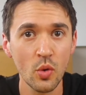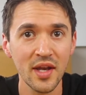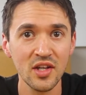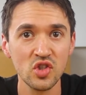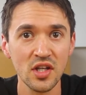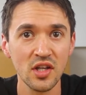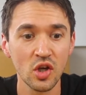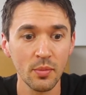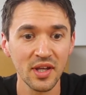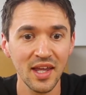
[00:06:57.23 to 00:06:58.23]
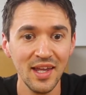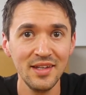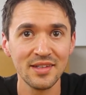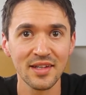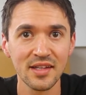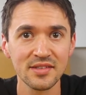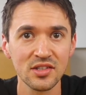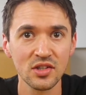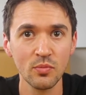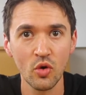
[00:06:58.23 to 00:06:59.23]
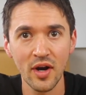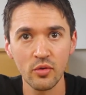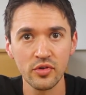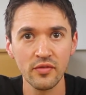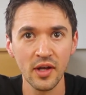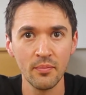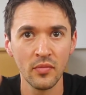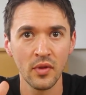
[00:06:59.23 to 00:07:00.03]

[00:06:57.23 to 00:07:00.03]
energy coming into that system or out of it.